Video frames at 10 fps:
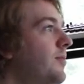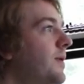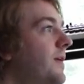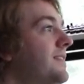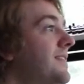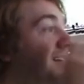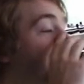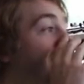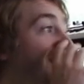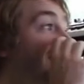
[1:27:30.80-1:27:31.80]
But
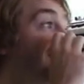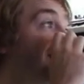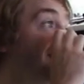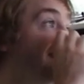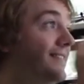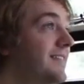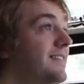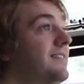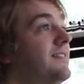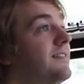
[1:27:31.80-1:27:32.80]
yeah, that's
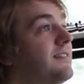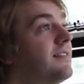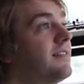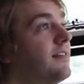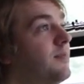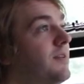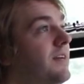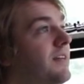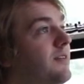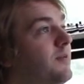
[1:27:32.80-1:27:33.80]
the song. I'll
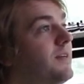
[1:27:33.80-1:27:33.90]
play a little